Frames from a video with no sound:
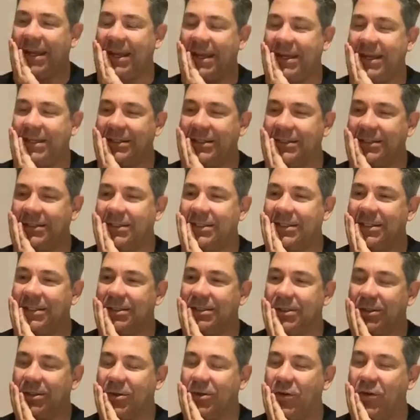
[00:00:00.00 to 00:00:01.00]
is
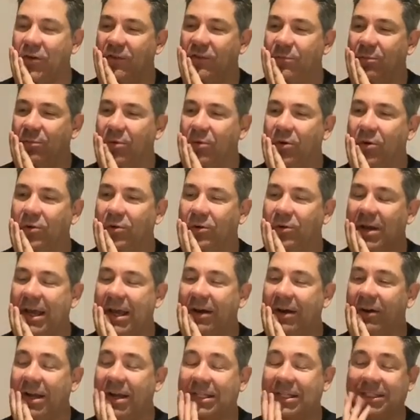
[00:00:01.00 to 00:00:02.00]
the Curveball,
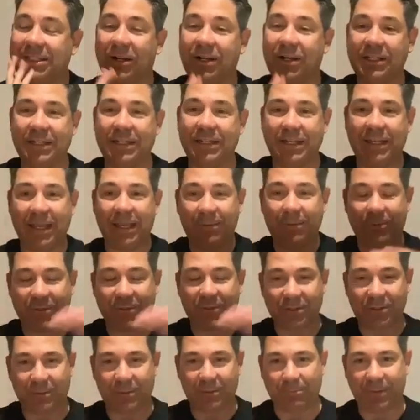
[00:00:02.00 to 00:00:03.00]
and like I said, I did keep it
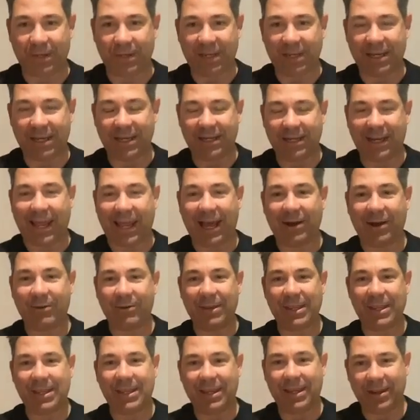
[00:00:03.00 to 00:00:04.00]
to the Be Here Now
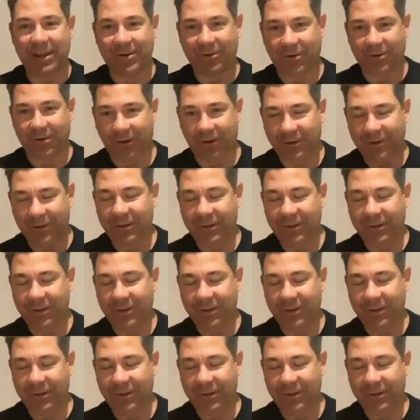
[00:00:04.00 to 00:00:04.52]
era.